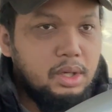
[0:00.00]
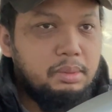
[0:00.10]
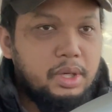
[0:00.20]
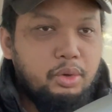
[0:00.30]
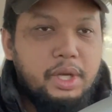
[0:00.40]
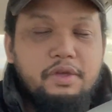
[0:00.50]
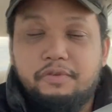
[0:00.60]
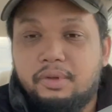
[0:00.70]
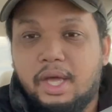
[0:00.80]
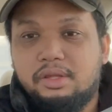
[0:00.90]
anyway,
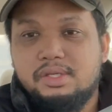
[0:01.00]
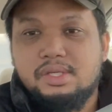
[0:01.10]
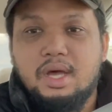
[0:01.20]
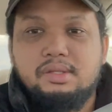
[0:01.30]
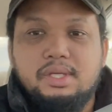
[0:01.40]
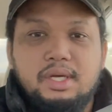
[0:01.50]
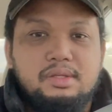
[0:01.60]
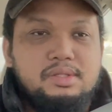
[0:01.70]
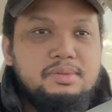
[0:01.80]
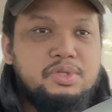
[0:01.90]
if you like this
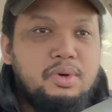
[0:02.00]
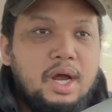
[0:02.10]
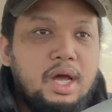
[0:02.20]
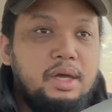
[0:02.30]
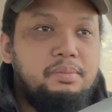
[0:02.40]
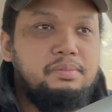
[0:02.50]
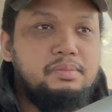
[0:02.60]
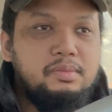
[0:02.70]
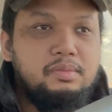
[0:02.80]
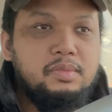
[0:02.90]
content, subscribe,
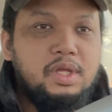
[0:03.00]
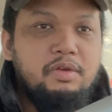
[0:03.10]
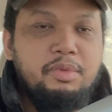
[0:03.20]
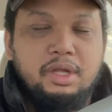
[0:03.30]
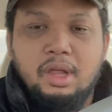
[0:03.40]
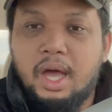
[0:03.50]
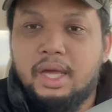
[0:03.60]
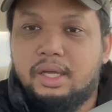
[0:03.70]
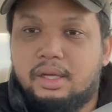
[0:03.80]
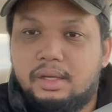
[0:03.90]
give me a
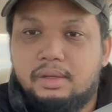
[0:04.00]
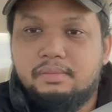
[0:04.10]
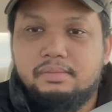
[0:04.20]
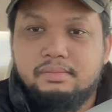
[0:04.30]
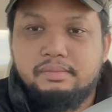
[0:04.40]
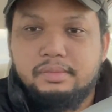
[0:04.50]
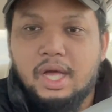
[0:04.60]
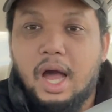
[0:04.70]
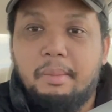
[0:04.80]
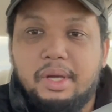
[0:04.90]
like,
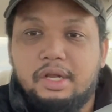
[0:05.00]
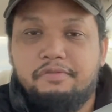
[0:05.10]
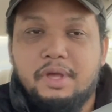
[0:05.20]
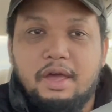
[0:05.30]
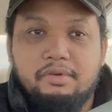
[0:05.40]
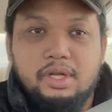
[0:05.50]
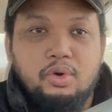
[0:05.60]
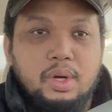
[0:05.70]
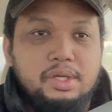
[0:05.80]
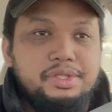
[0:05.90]
comment if you have
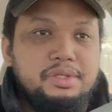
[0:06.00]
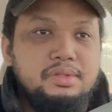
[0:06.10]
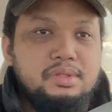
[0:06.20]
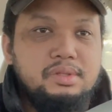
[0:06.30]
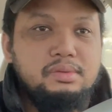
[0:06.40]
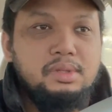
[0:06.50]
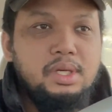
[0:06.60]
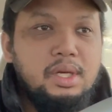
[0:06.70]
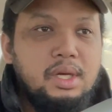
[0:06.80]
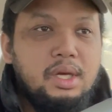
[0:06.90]
any questions,
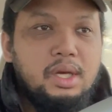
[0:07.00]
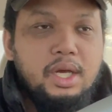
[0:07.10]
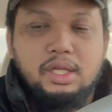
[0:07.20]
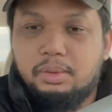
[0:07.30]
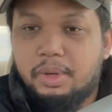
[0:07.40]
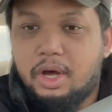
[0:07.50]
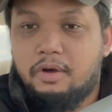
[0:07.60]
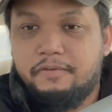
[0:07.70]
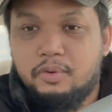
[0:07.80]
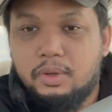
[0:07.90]
hit the
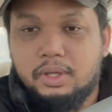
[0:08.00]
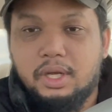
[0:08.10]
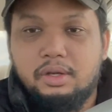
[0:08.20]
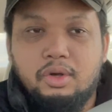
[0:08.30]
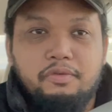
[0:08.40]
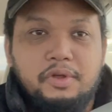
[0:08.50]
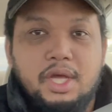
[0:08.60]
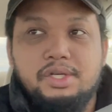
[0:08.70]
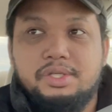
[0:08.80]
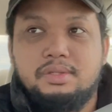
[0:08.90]
bell if you want to get
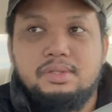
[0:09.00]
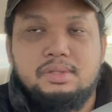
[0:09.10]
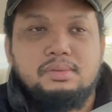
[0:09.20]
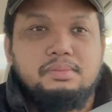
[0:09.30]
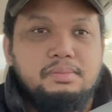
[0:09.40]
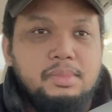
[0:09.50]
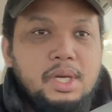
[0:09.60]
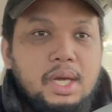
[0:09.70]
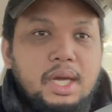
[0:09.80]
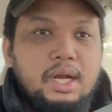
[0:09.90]
notifications,
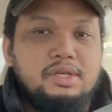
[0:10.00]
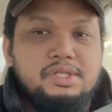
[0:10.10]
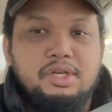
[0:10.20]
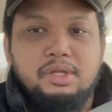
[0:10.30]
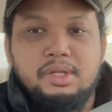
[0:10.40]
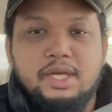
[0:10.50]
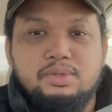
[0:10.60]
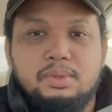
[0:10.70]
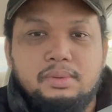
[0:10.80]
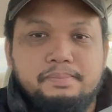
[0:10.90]
and I'll see you in the
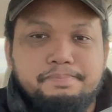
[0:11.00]
next one.